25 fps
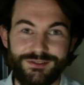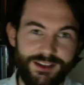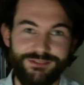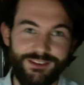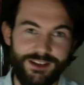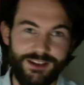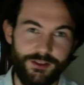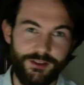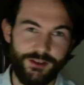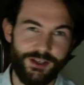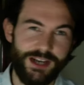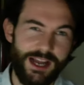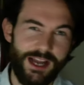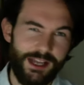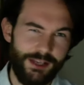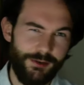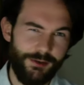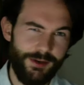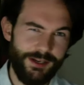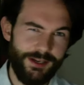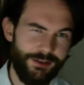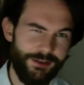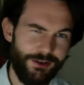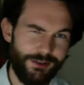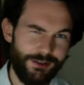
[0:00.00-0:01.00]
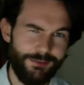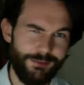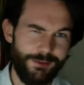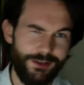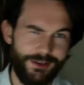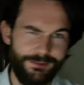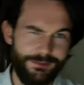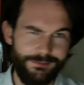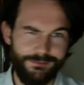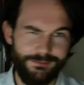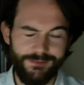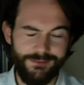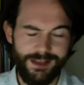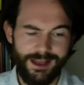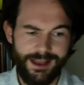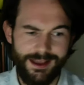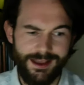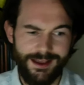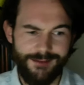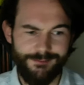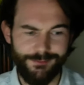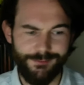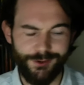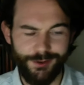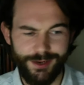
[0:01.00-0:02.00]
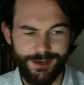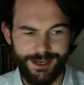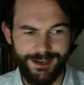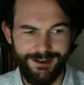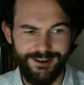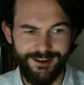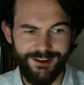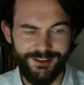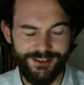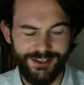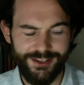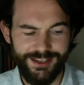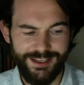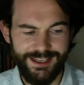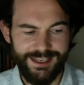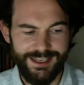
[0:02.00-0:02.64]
Father Calloway talked about him quite a lot.